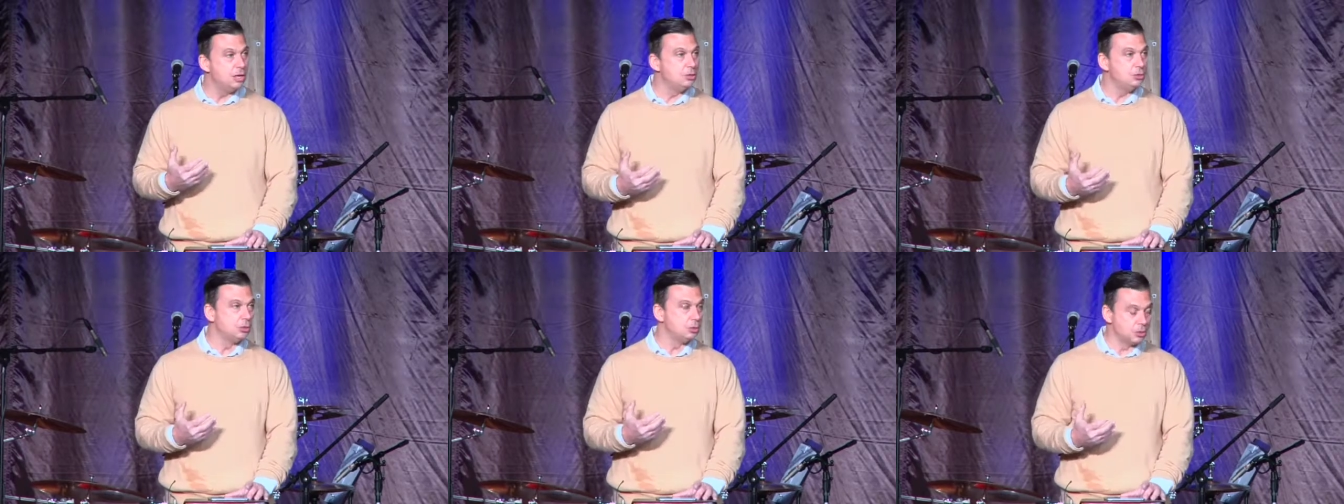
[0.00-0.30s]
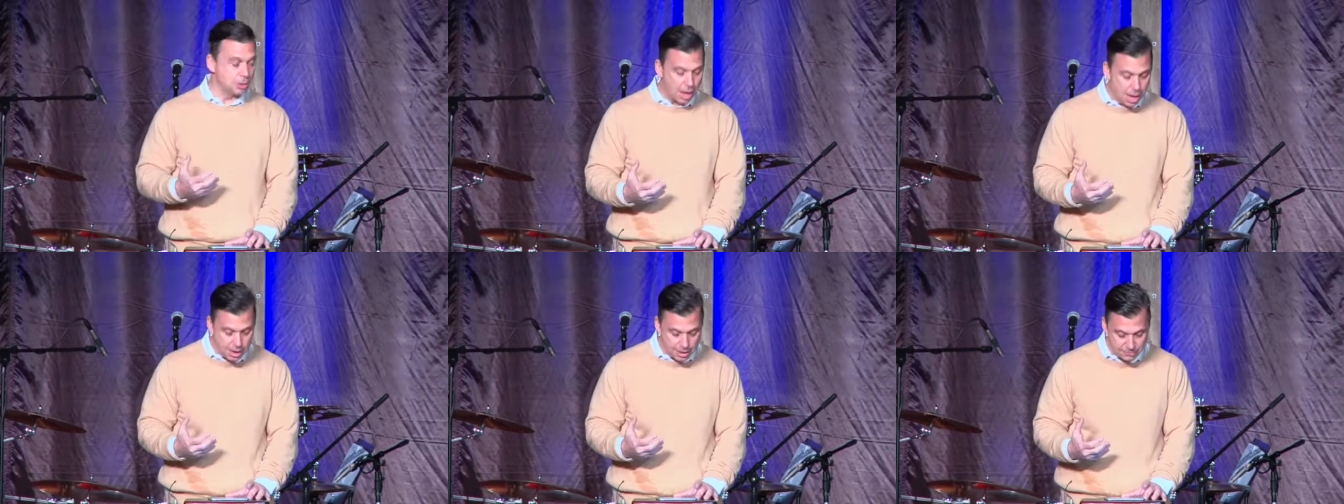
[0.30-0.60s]
your
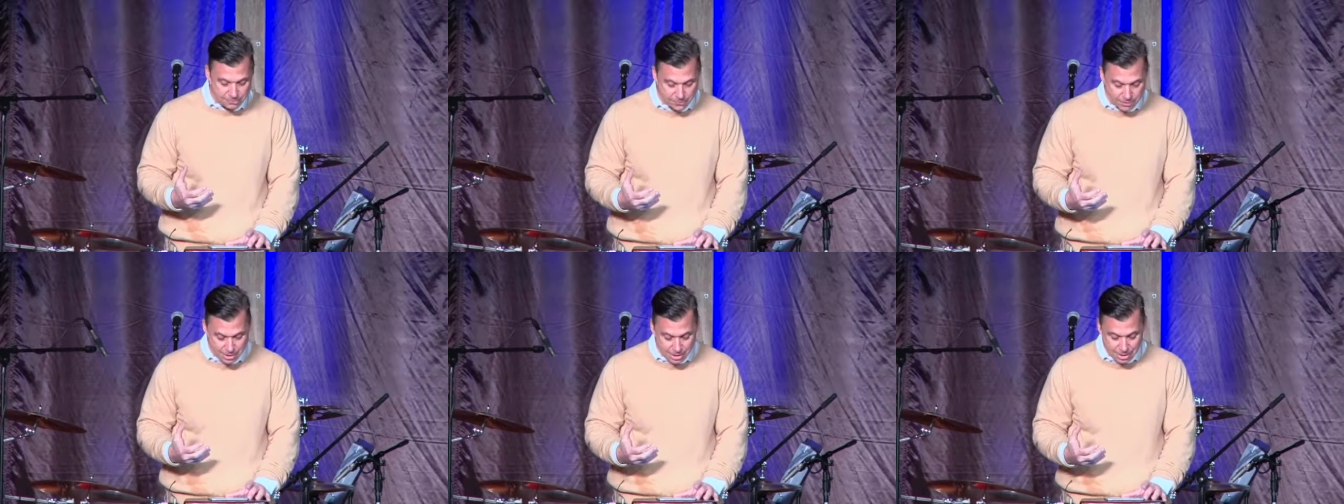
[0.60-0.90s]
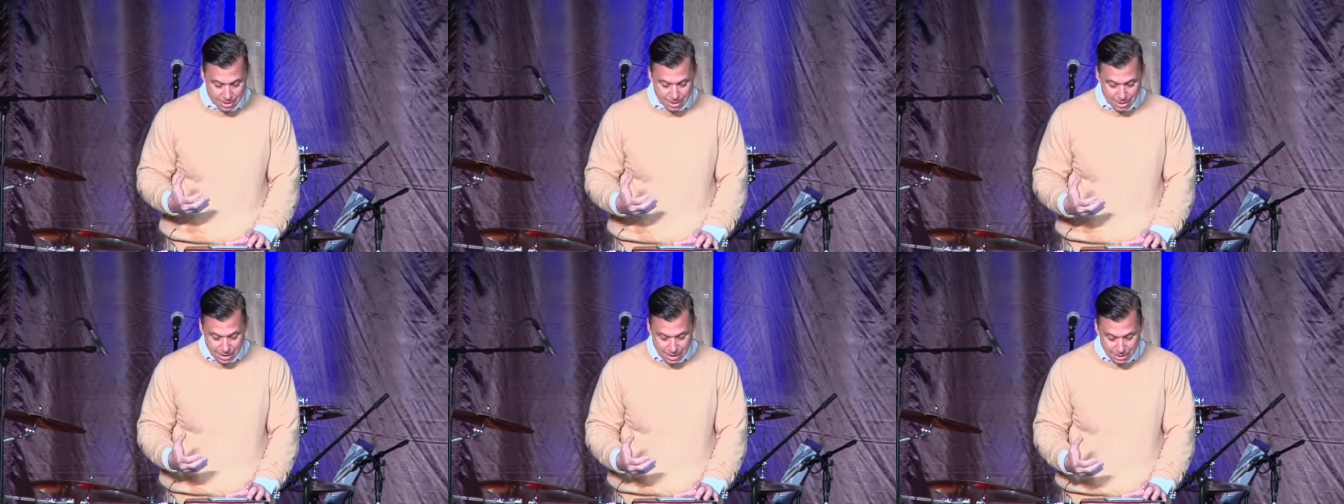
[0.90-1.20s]
life.
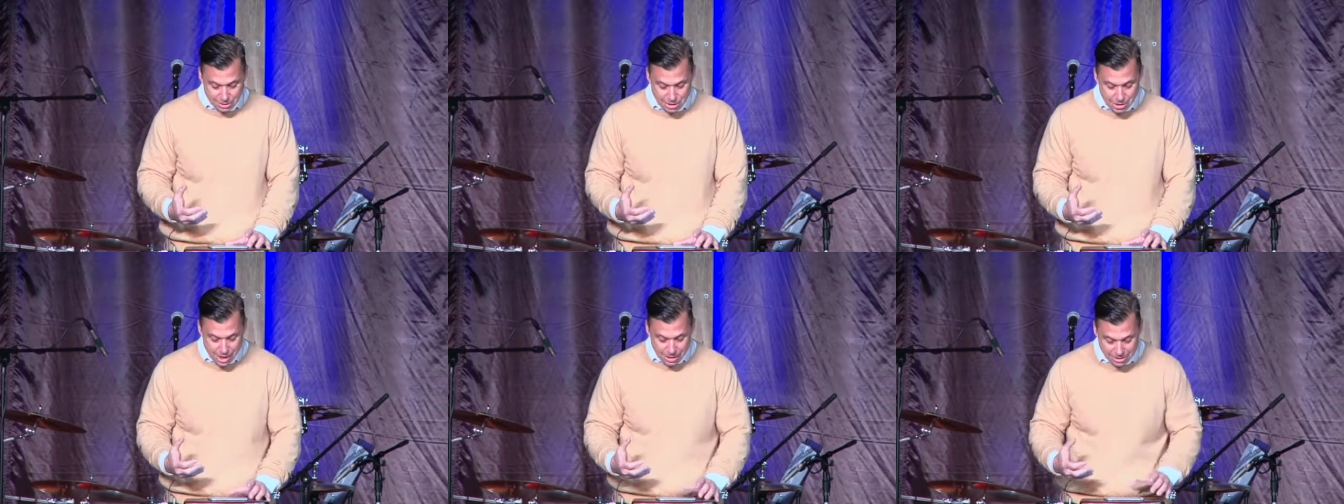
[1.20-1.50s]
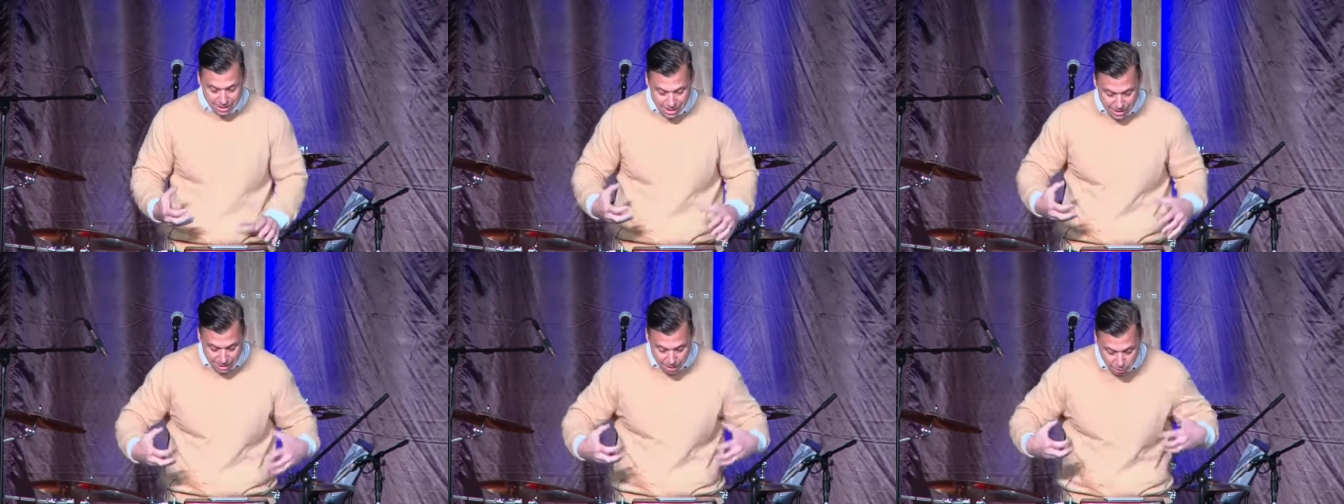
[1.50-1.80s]
It's not
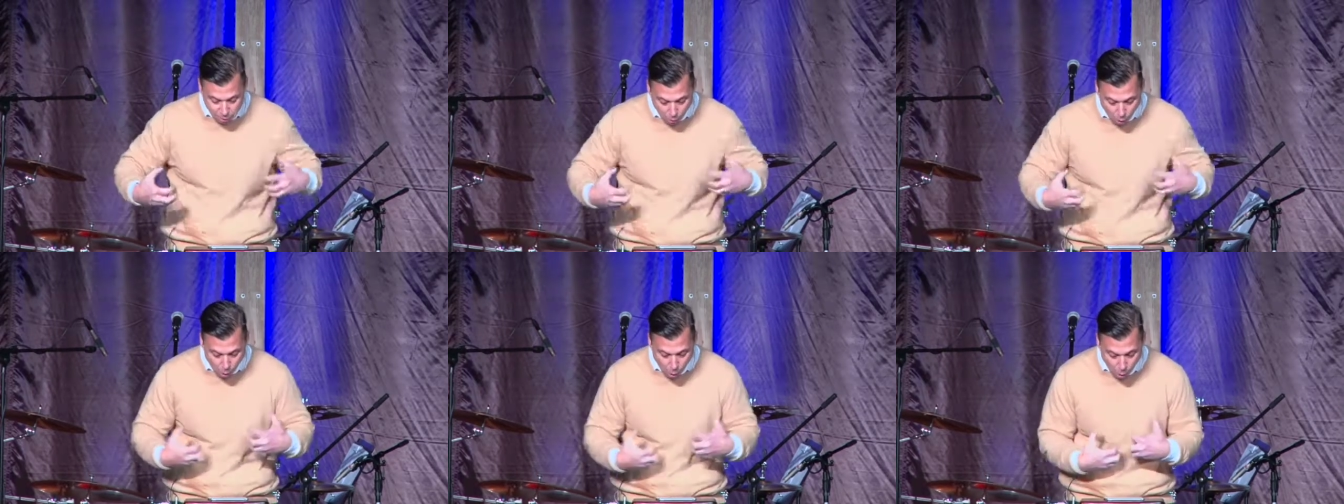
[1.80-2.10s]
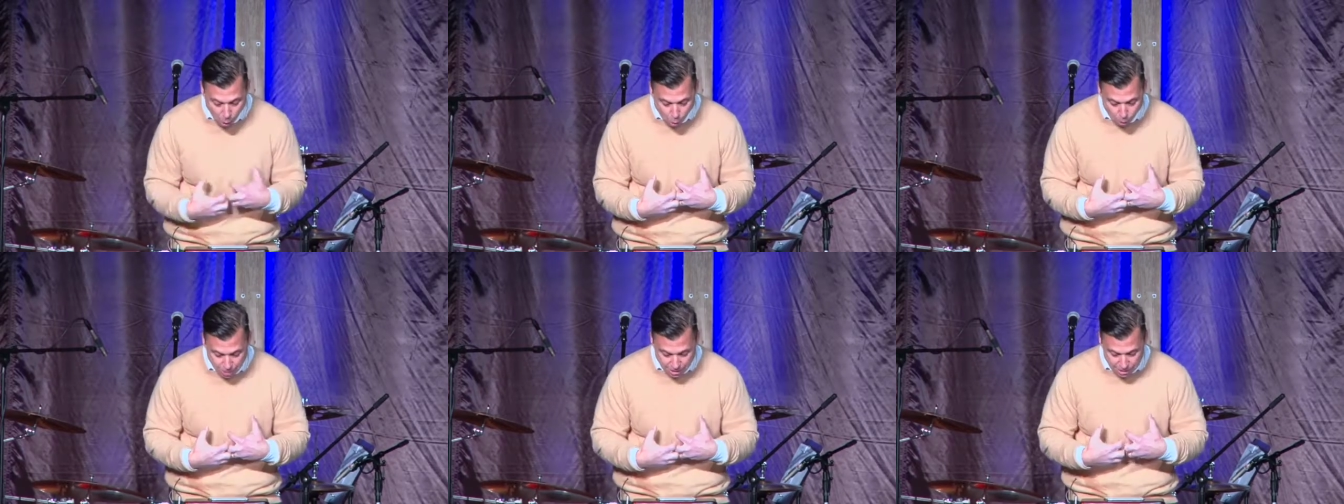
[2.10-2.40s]
taken
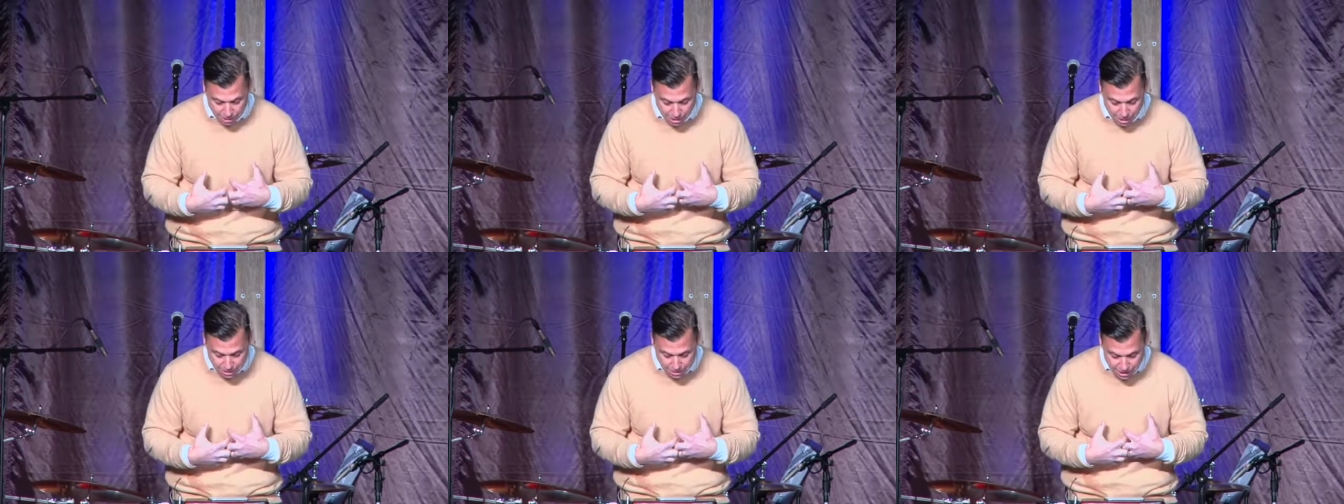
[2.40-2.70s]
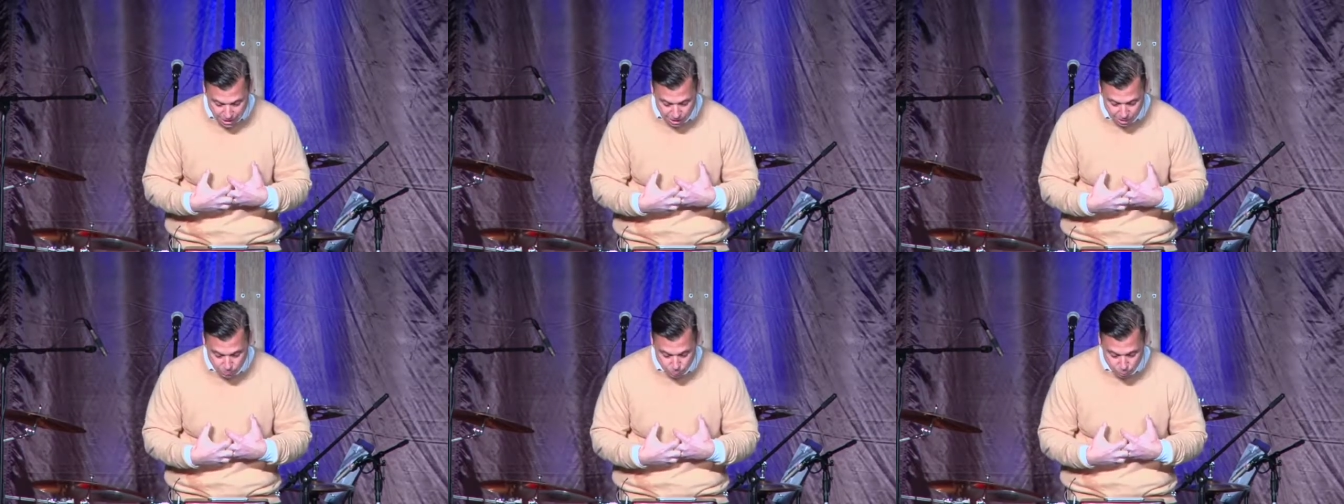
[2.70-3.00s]
hold, it's not
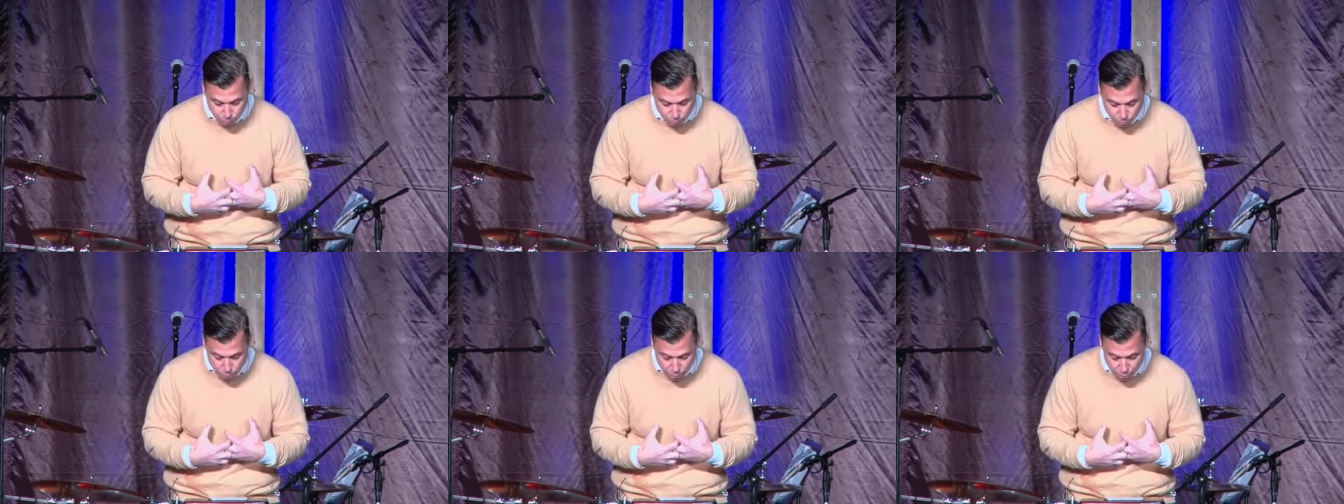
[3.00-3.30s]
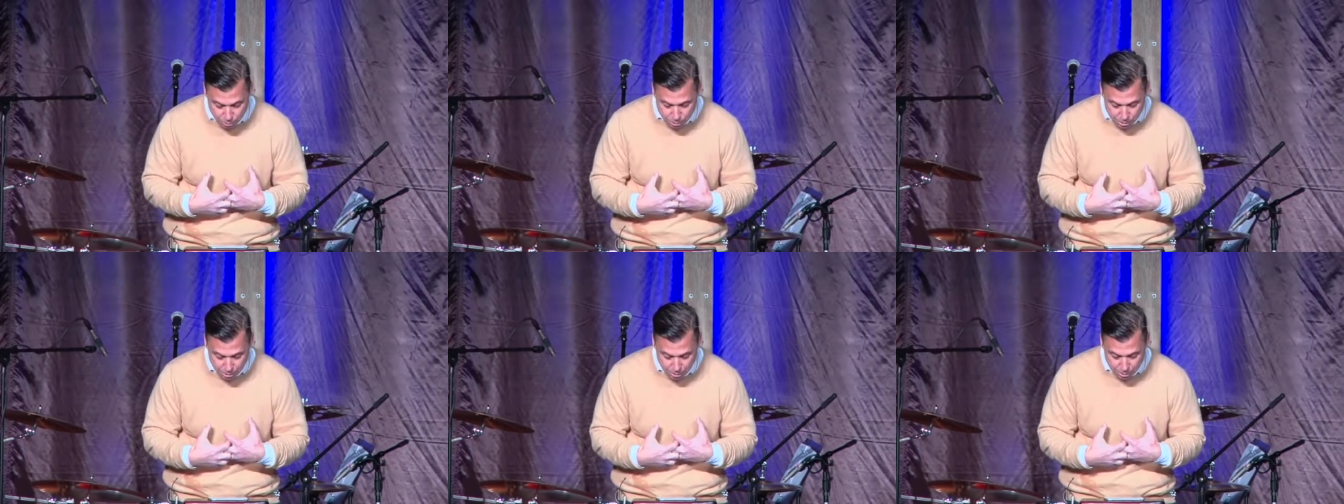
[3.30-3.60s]
taken root.